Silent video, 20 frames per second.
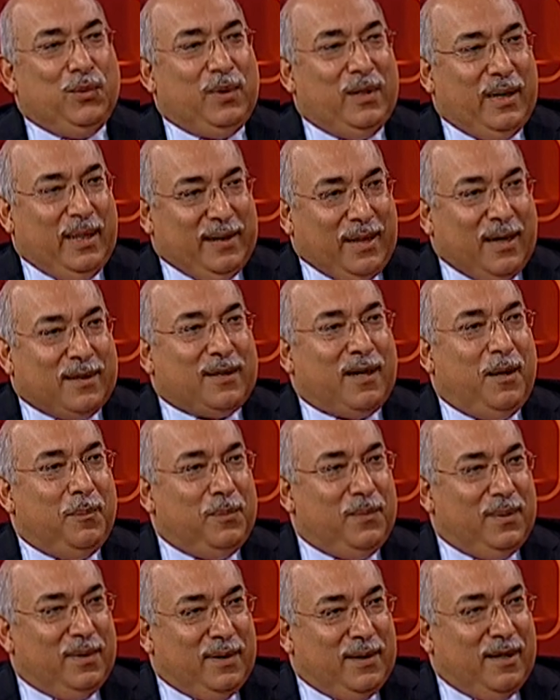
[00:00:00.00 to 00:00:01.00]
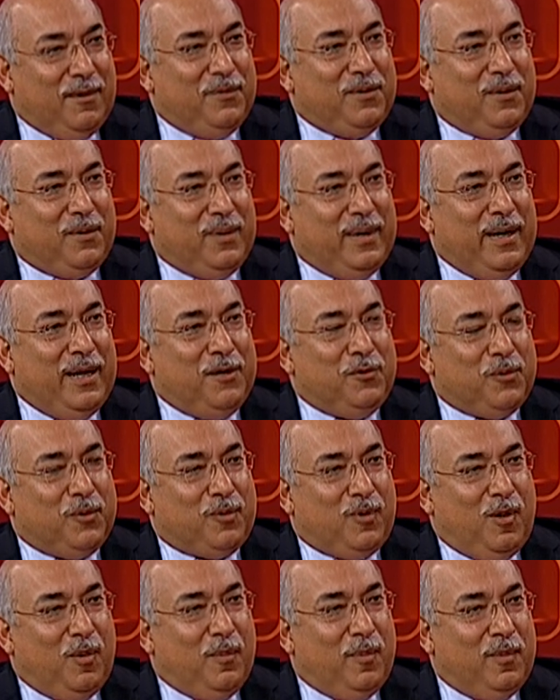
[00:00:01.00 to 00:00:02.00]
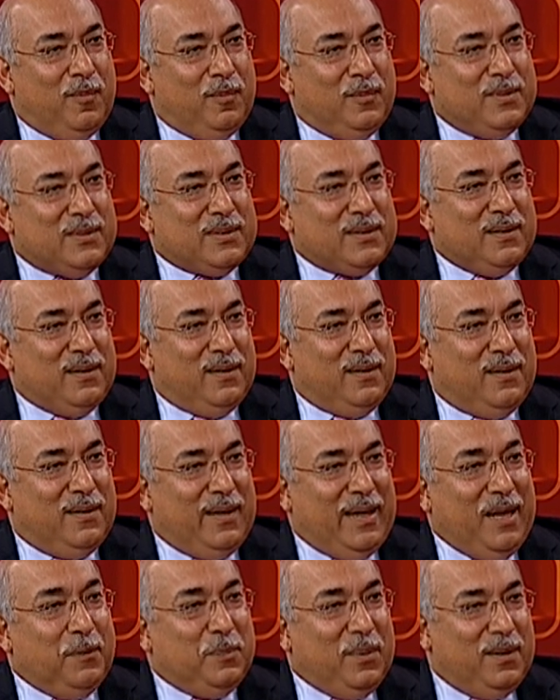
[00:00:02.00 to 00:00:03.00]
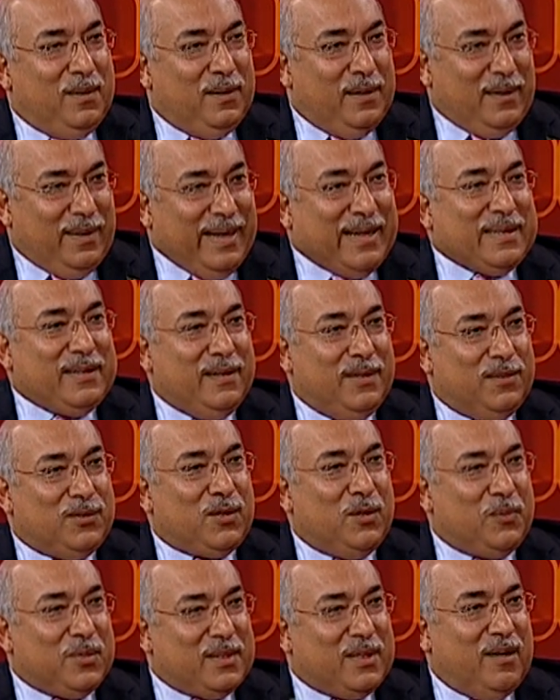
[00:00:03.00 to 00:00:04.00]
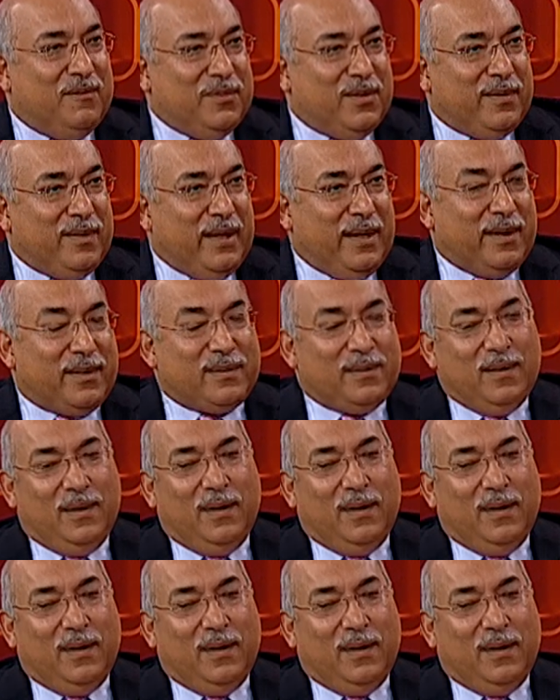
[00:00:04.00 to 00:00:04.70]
at that time, Governor Andrew Cuomo had been elected, so he was governor-elect.